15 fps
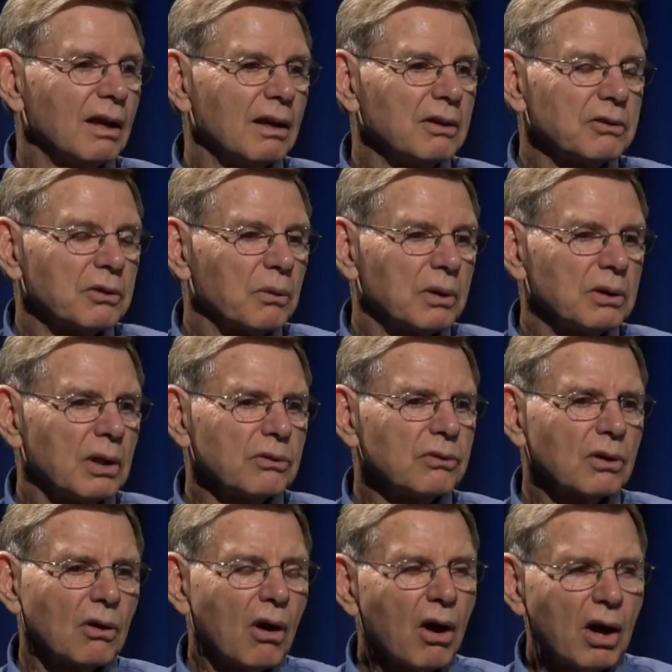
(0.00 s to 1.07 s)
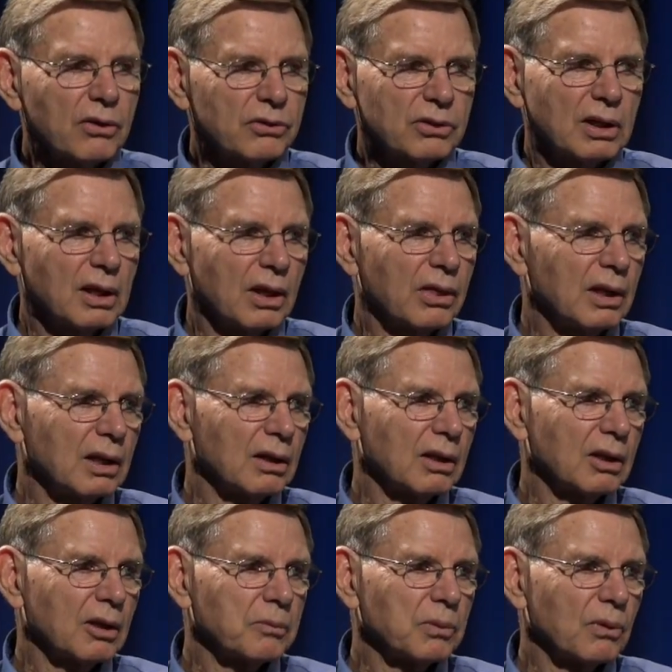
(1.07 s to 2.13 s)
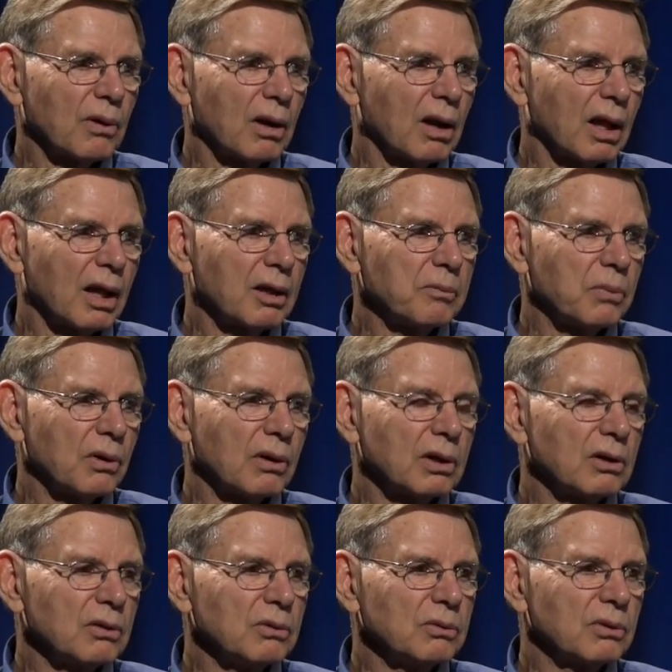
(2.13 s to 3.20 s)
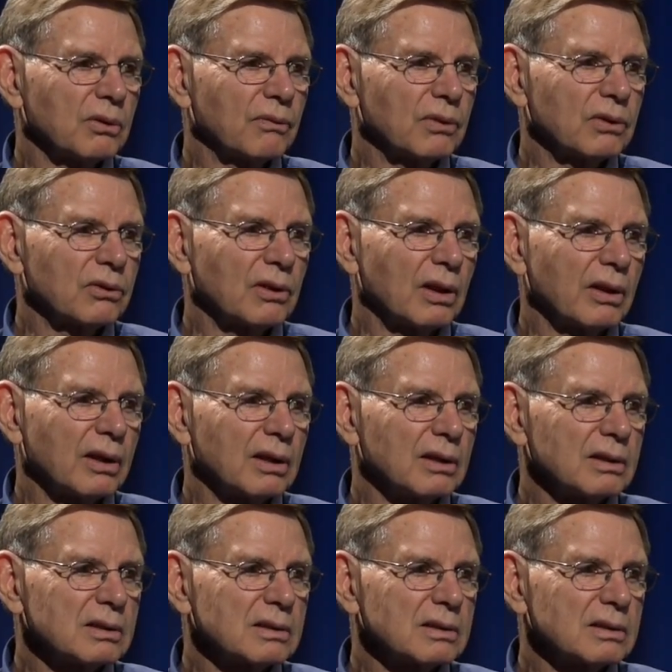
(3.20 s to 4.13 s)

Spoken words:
And so it doesn't cost anything to come to our library to use the facilities.